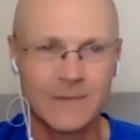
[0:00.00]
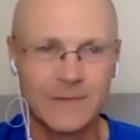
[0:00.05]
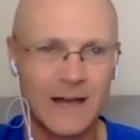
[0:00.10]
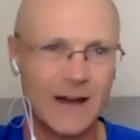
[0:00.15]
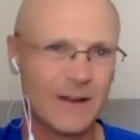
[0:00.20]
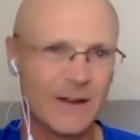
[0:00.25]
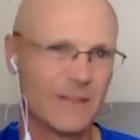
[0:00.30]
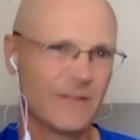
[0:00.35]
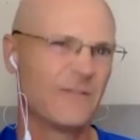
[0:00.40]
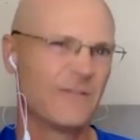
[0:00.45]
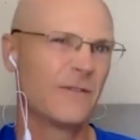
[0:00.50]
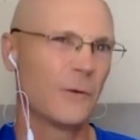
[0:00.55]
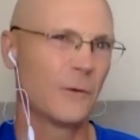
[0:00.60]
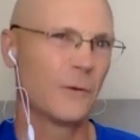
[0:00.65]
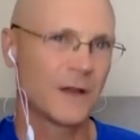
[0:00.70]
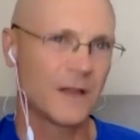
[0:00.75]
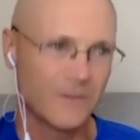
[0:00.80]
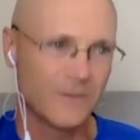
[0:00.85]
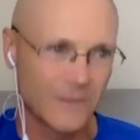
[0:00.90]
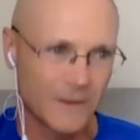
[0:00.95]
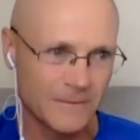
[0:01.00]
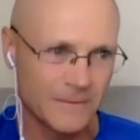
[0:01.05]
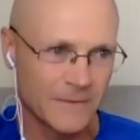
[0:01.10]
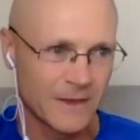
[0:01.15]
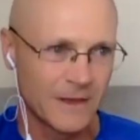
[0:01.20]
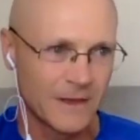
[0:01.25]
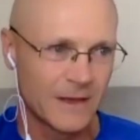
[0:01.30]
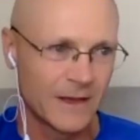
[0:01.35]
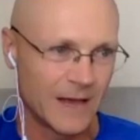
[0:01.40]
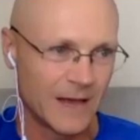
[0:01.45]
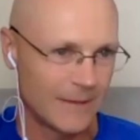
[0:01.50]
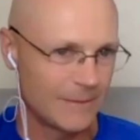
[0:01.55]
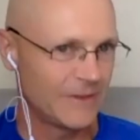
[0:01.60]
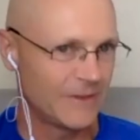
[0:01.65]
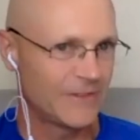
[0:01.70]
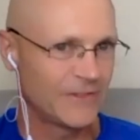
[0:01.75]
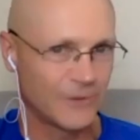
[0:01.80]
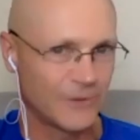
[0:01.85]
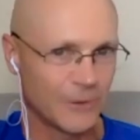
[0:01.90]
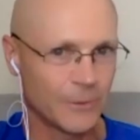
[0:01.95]
Out of the 40 of them, I'd be
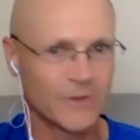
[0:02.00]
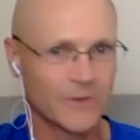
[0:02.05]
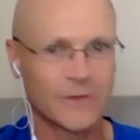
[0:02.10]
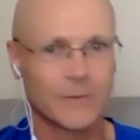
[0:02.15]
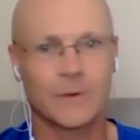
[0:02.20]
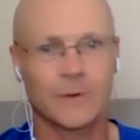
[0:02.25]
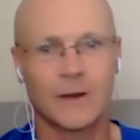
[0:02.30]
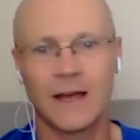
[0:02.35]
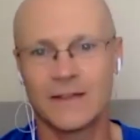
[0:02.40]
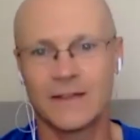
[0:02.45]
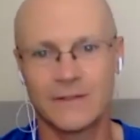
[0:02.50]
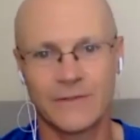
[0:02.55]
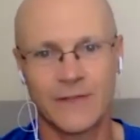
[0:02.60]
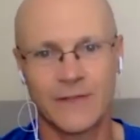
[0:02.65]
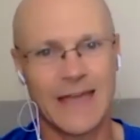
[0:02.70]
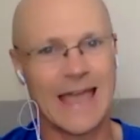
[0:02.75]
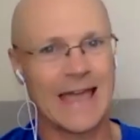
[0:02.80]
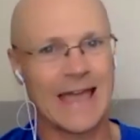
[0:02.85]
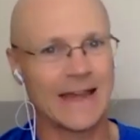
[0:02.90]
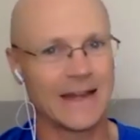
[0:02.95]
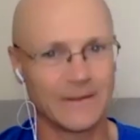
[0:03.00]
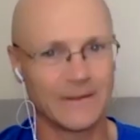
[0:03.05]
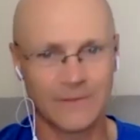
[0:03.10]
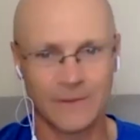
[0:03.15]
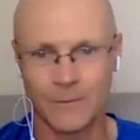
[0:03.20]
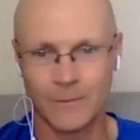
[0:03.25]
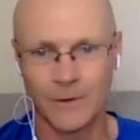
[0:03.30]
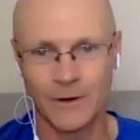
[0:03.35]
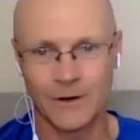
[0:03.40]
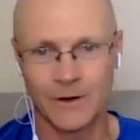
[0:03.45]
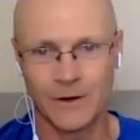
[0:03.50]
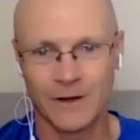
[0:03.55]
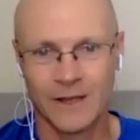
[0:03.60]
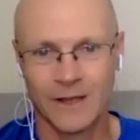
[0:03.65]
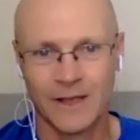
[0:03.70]
super surprised if the, any of them were.